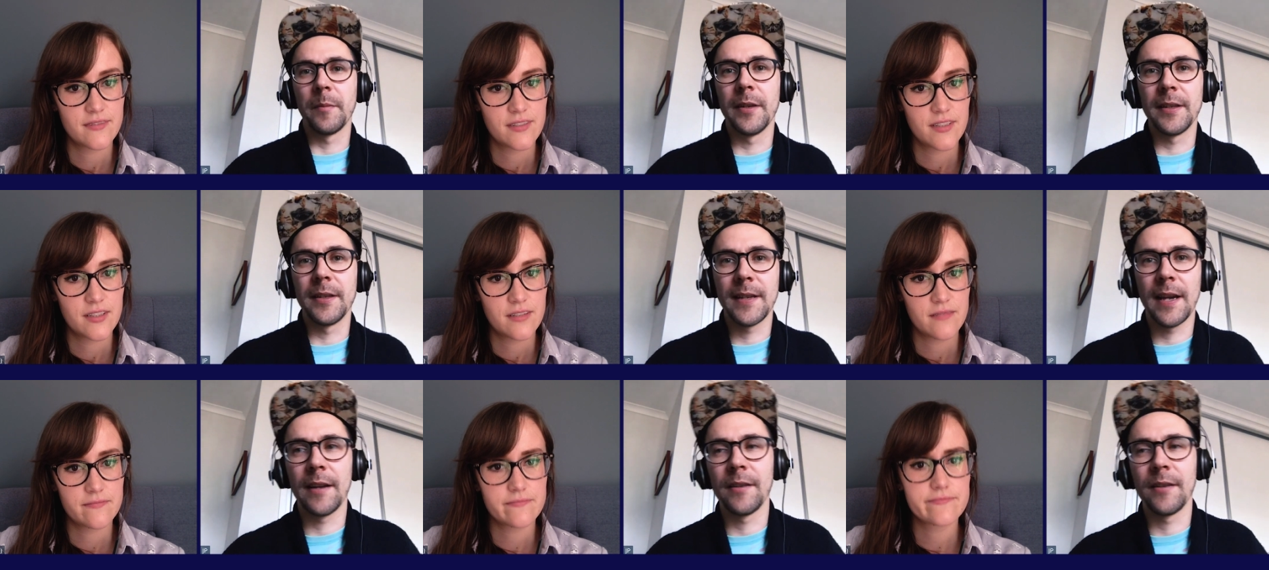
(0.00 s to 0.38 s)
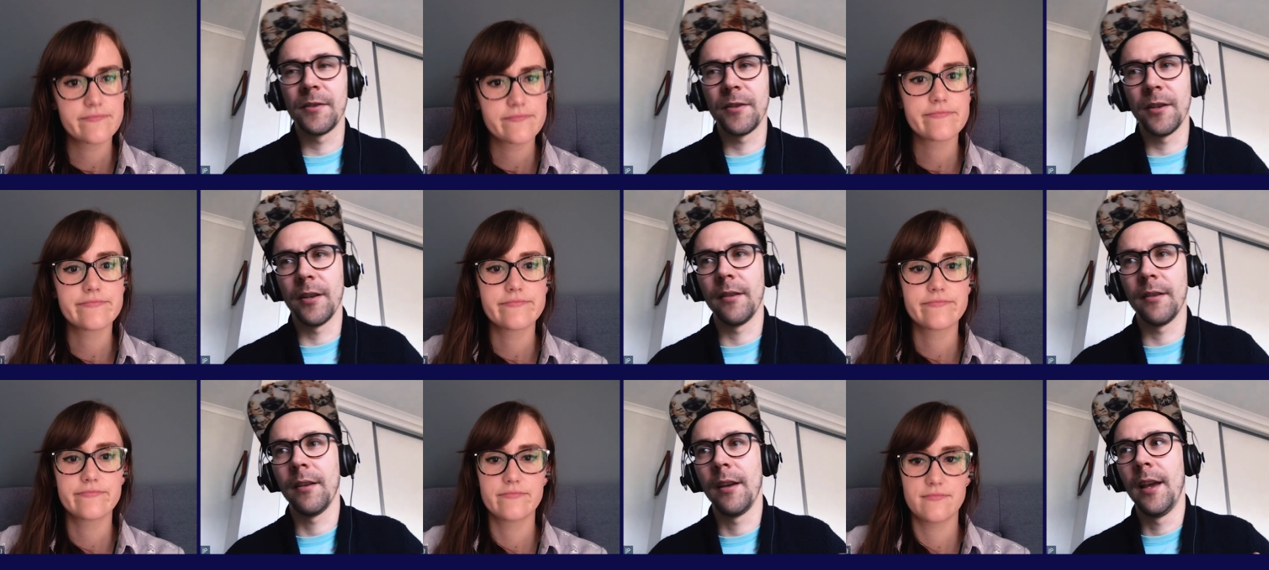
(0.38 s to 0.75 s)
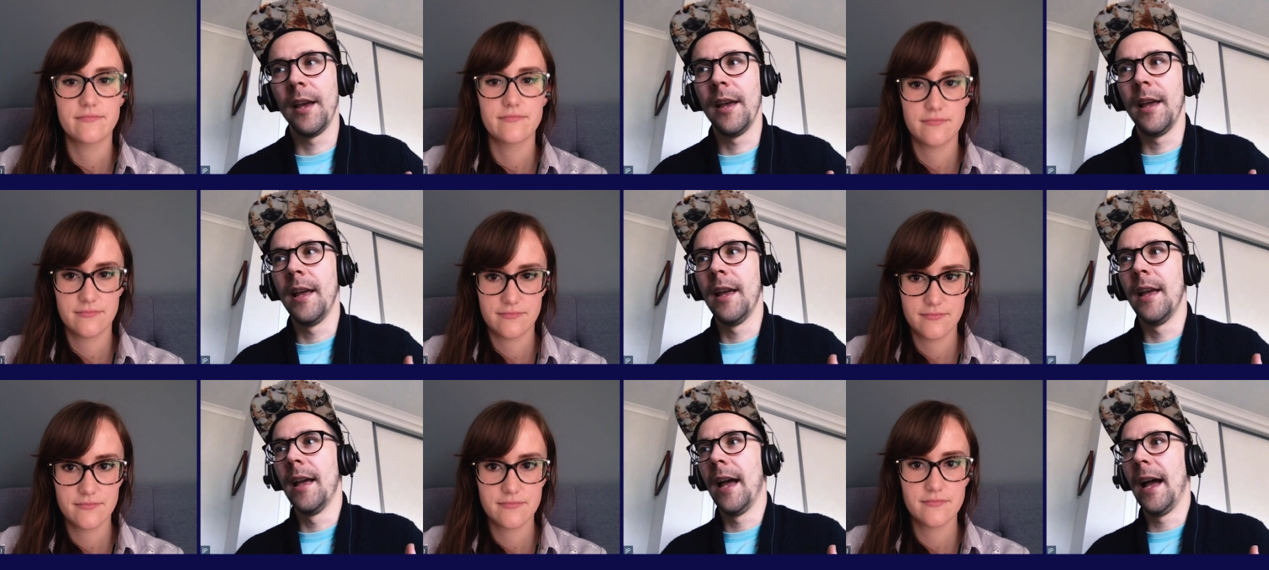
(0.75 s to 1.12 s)
Speaker 1: documentation.
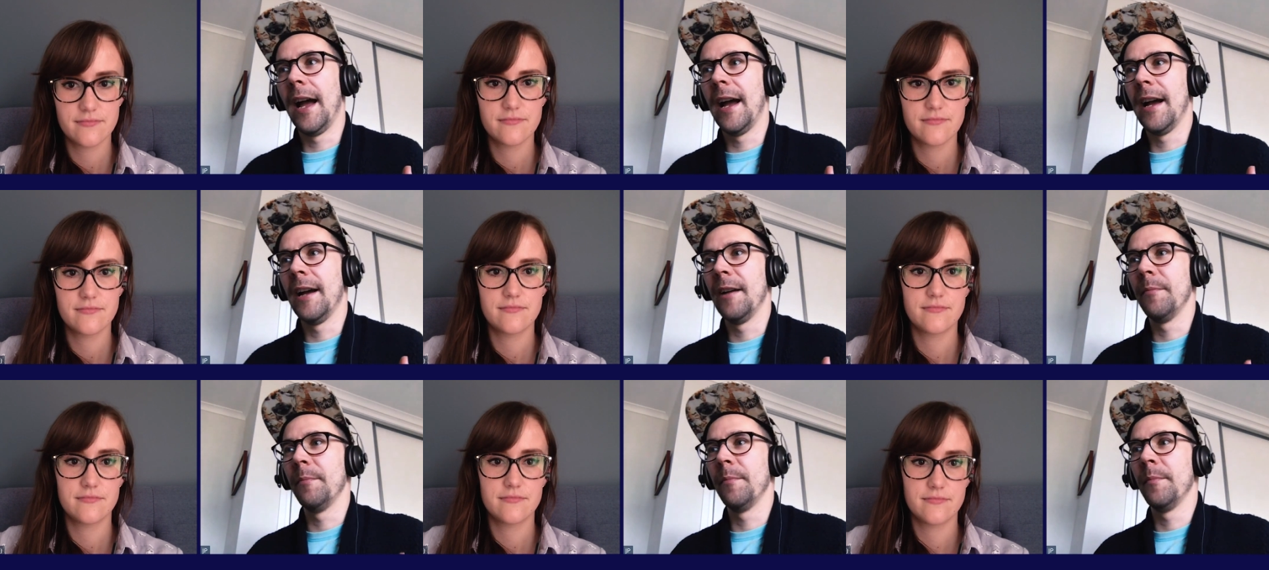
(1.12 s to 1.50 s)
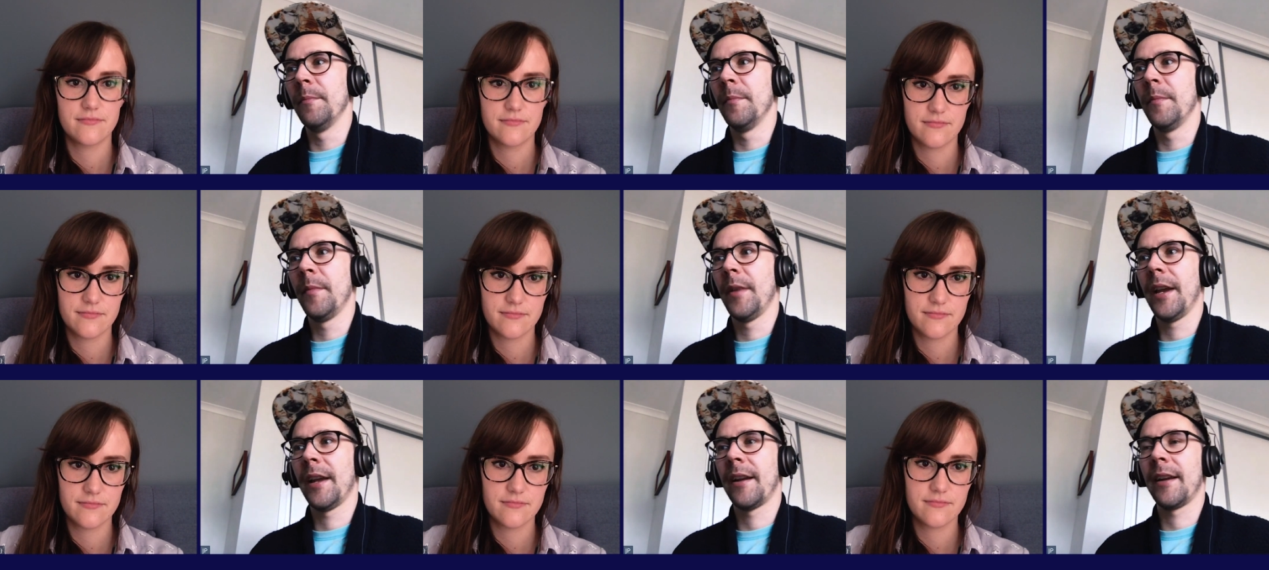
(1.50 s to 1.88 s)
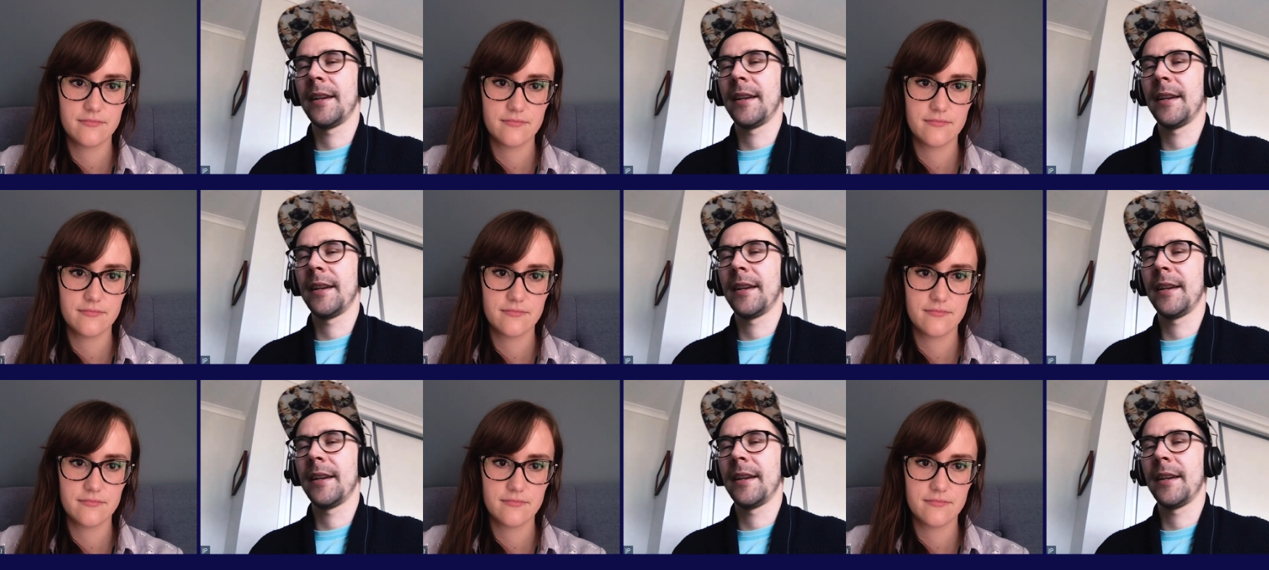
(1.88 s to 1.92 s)
Um,